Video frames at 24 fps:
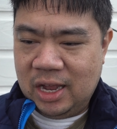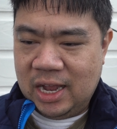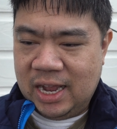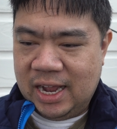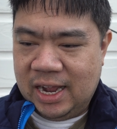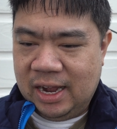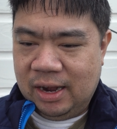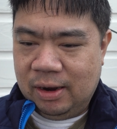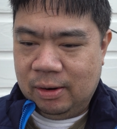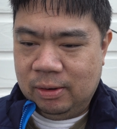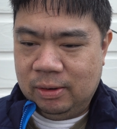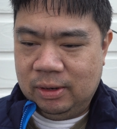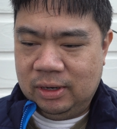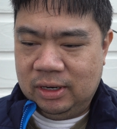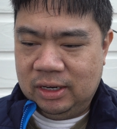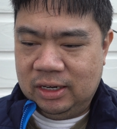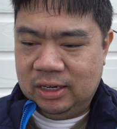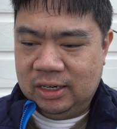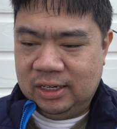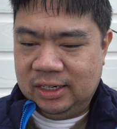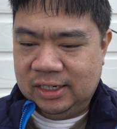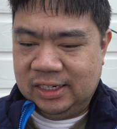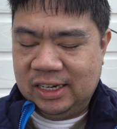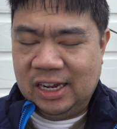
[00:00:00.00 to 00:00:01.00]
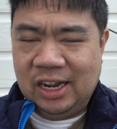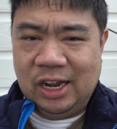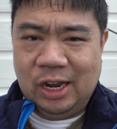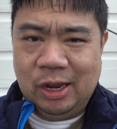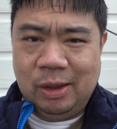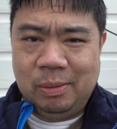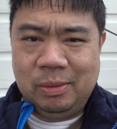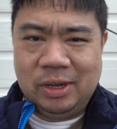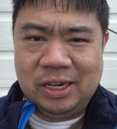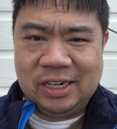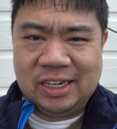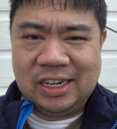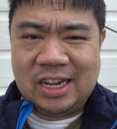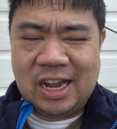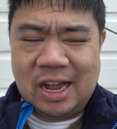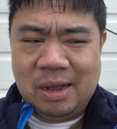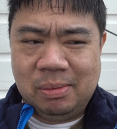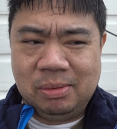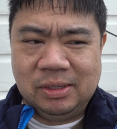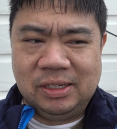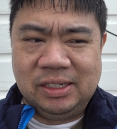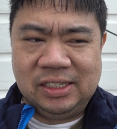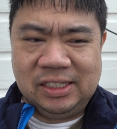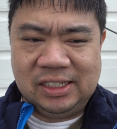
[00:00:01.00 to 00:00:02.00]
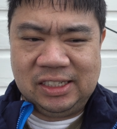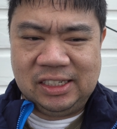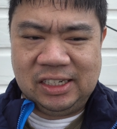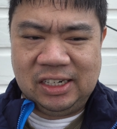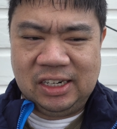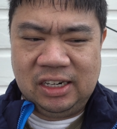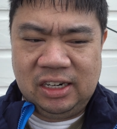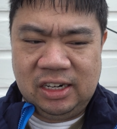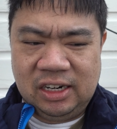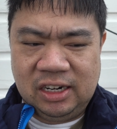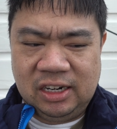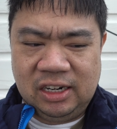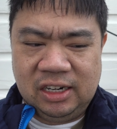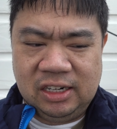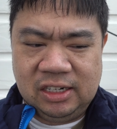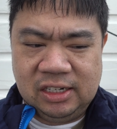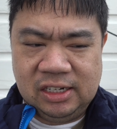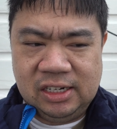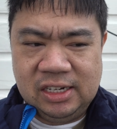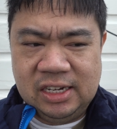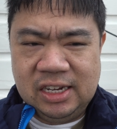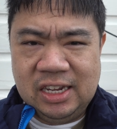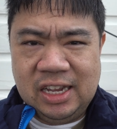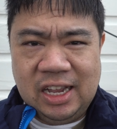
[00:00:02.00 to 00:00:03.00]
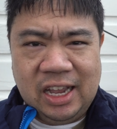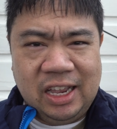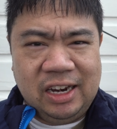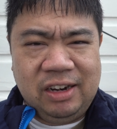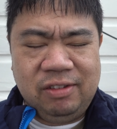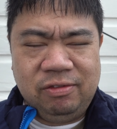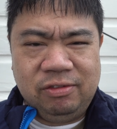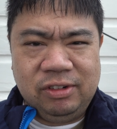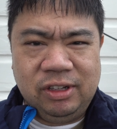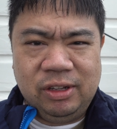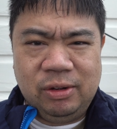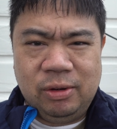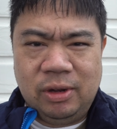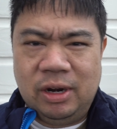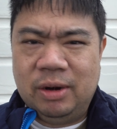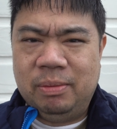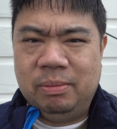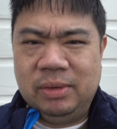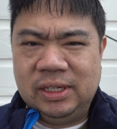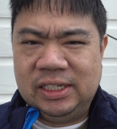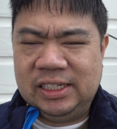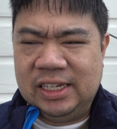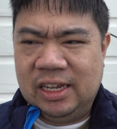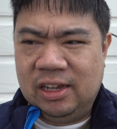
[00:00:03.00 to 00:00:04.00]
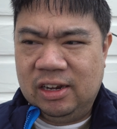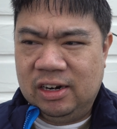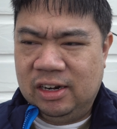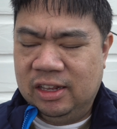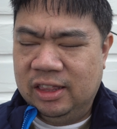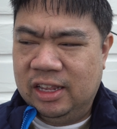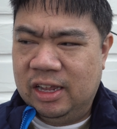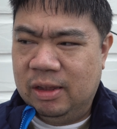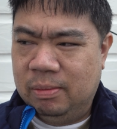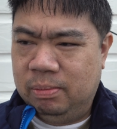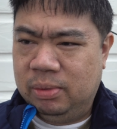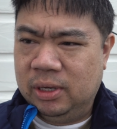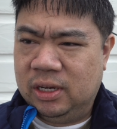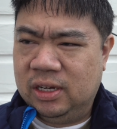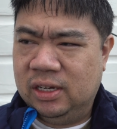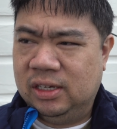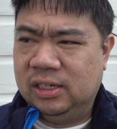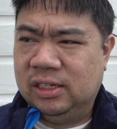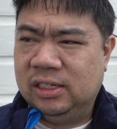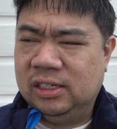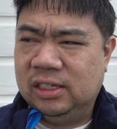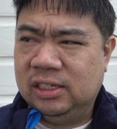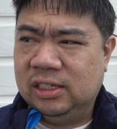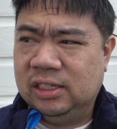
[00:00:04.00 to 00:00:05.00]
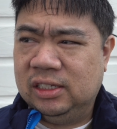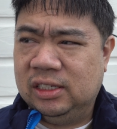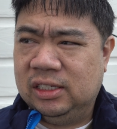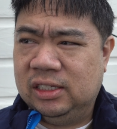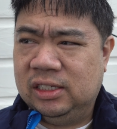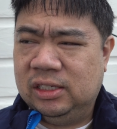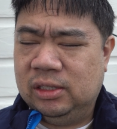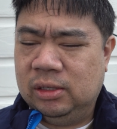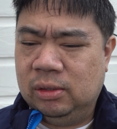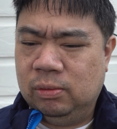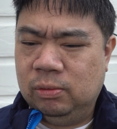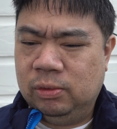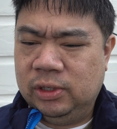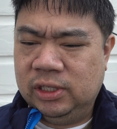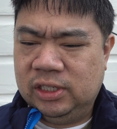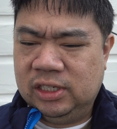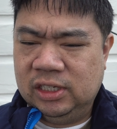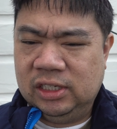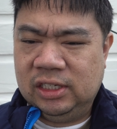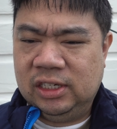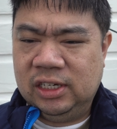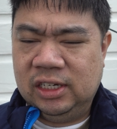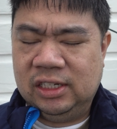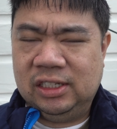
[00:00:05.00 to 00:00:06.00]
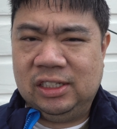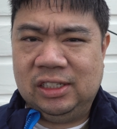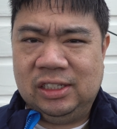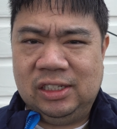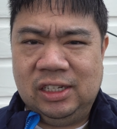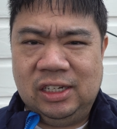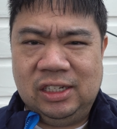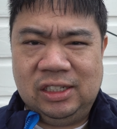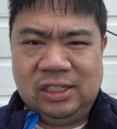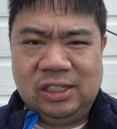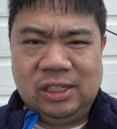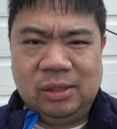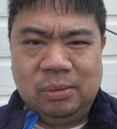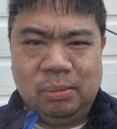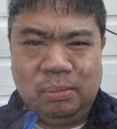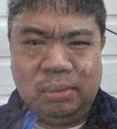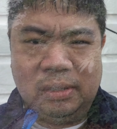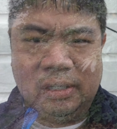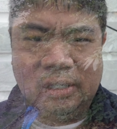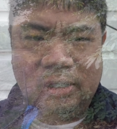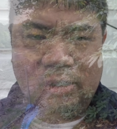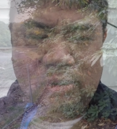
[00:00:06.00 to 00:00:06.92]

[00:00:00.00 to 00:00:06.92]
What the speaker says: our time in Gablenz here, and I didn't really want to miss out on that because we did get some pretty